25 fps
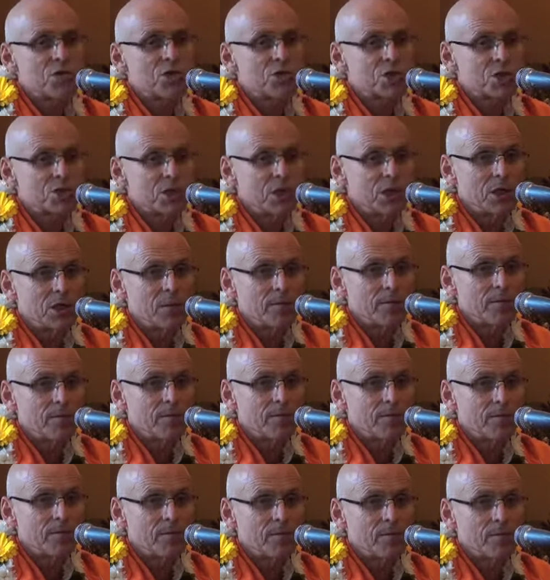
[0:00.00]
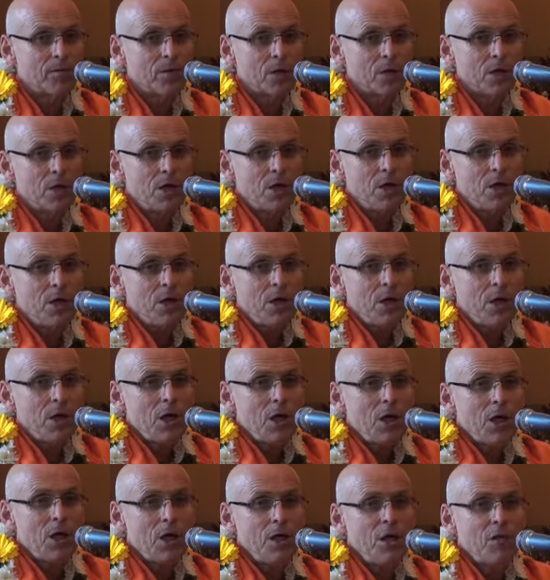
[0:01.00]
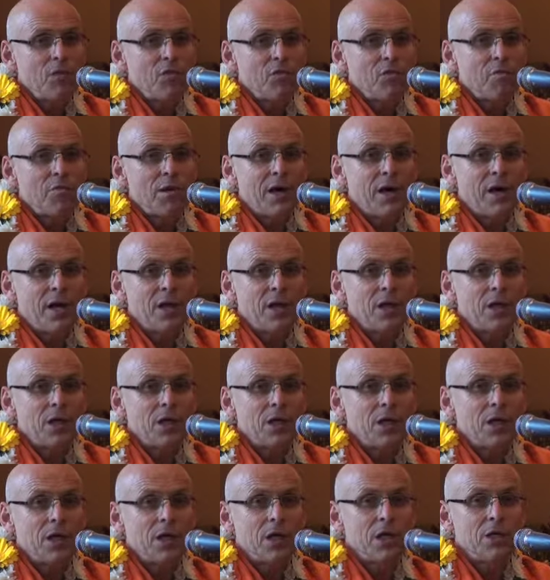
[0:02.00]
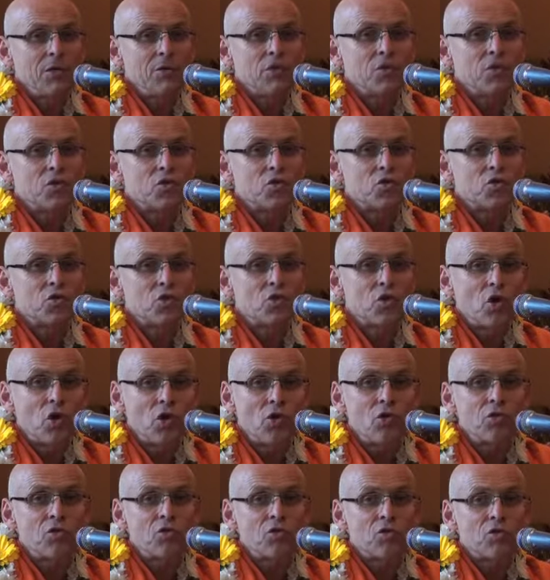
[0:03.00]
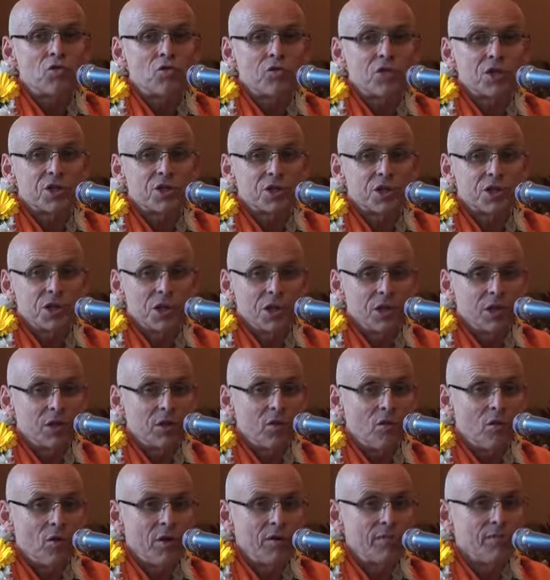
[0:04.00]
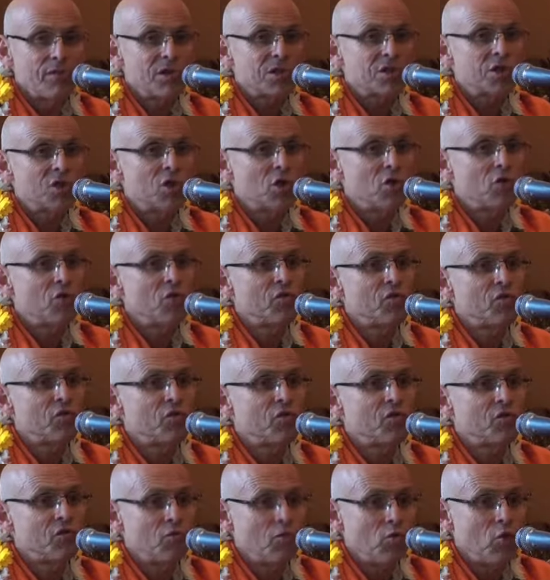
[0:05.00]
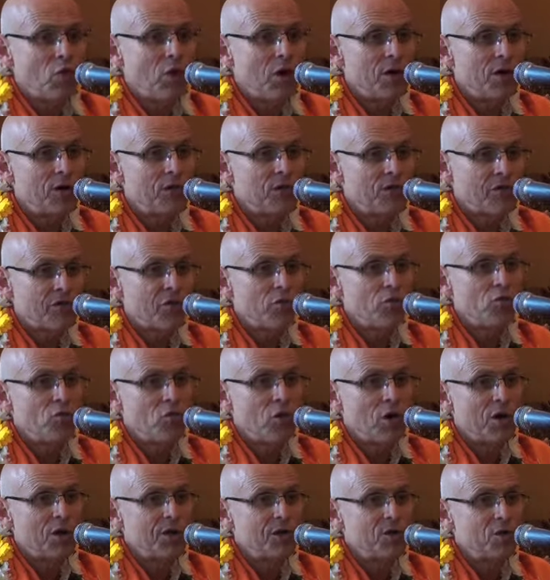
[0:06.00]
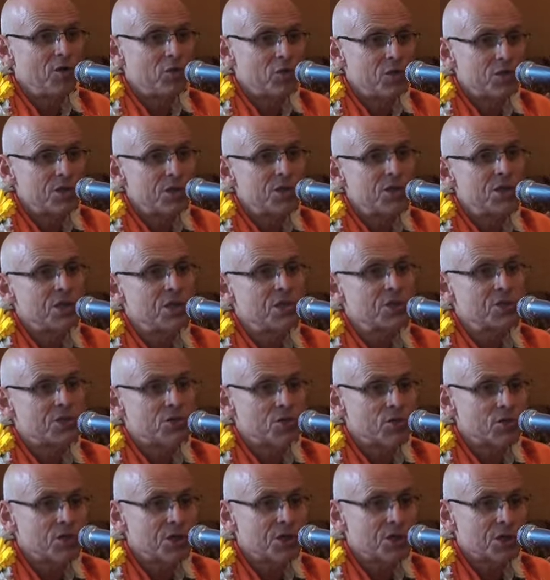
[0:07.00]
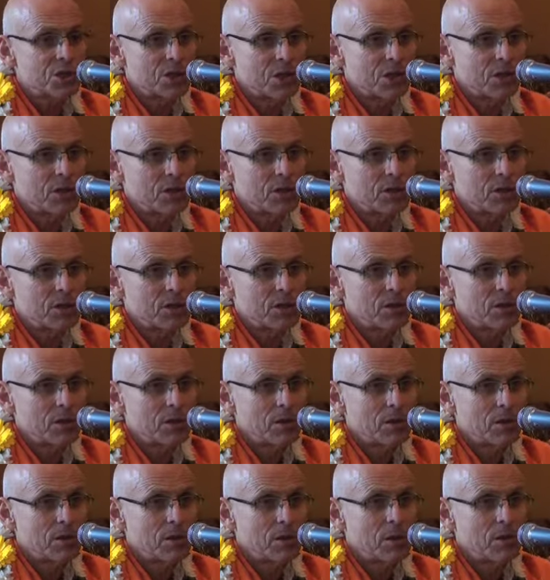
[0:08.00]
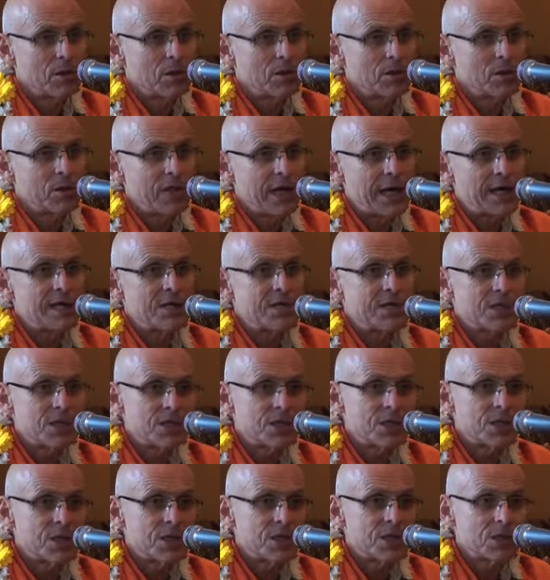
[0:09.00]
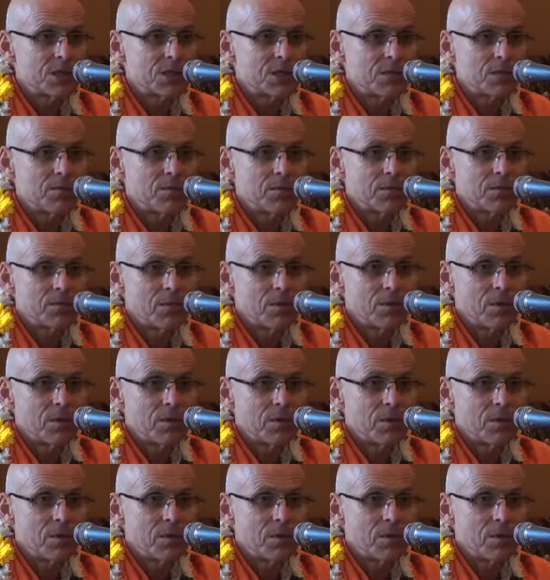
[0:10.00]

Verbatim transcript: Krishna. And by and to go to Krishna, one must go to one, through one who is dear to Krishna. That is the system.